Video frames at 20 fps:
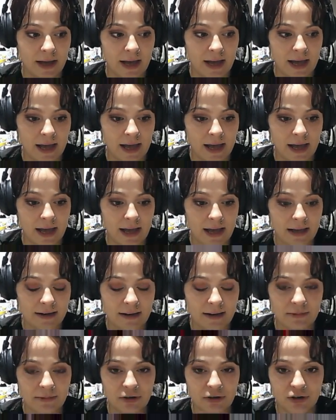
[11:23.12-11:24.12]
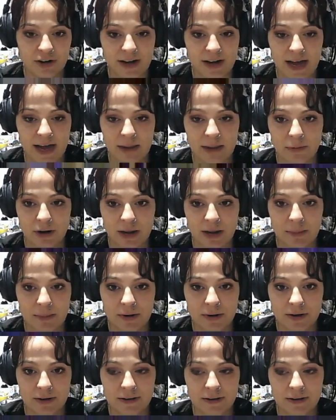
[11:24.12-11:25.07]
And I'm just trying to add more neighborhood